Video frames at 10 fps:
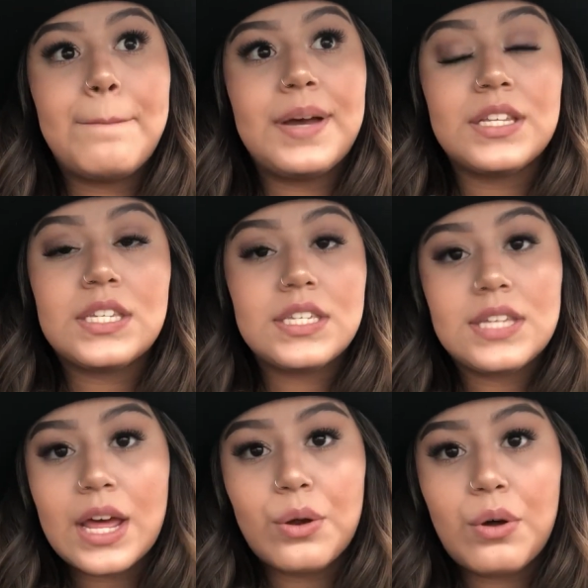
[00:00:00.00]
but
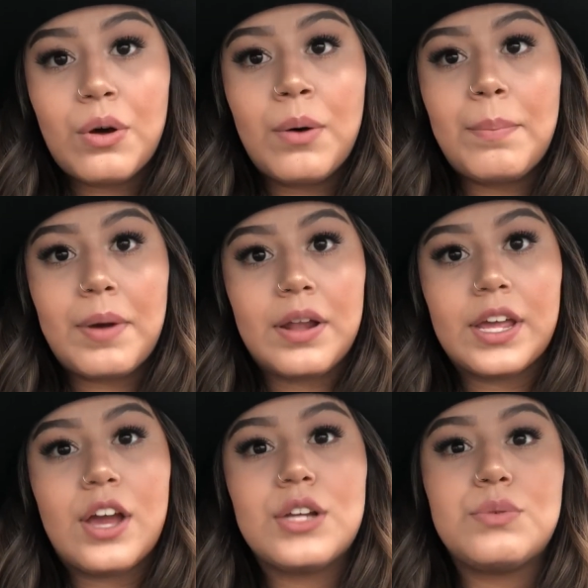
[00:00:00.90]
subtle
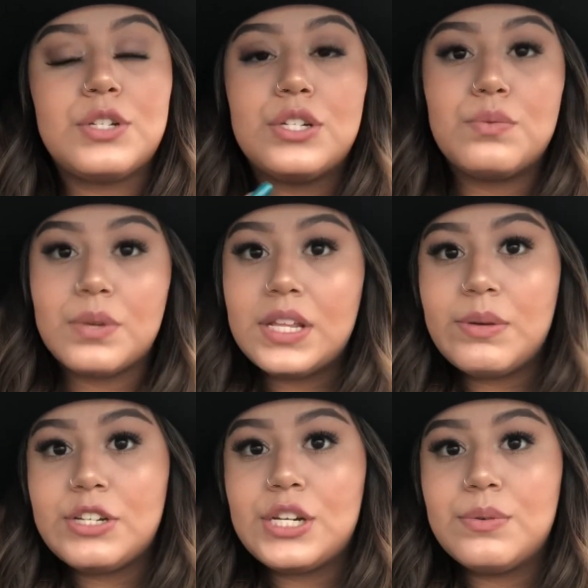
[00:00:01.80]
balayage, which is
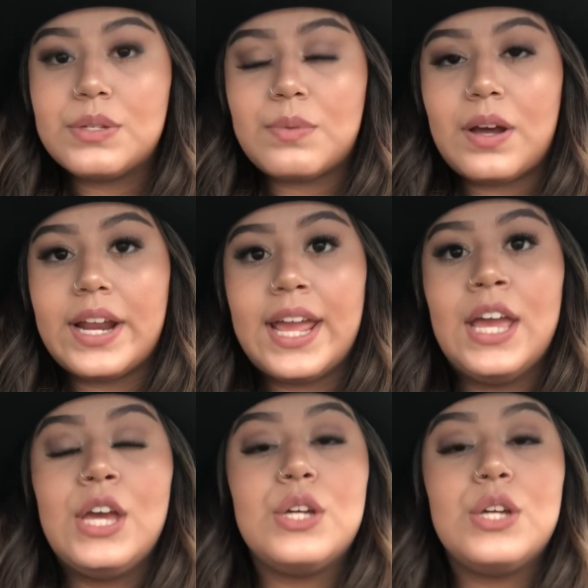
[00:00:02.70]
really what she was wanting.